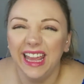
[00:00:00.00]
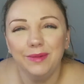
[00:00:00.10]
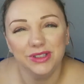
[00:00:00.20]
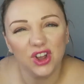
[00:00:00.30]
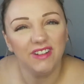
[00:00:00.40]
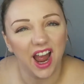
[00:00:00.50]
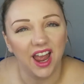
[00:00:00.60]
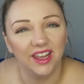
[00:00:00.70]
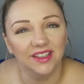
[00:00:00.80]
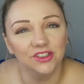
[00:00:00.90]
it was
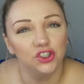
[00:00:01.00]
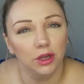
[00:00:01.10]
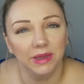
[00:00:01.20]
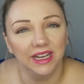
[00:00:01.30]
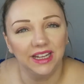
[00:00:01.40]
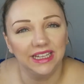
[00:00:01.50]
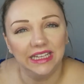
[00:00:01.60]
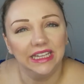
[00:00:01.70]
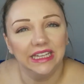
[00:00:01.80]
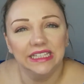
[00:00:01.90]
alright. Do you know what I mean? Like,
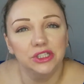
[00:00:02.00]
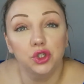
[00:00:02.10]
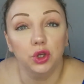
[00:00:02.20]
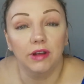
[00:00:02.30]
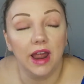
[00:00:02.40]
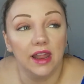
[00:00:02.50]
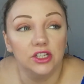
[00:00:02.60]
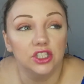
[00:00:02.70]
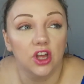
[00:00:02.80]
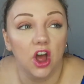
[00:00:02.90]
it stuck your
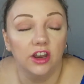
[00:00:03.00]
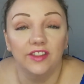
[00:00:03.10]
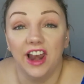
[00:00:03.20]
eyelashes on,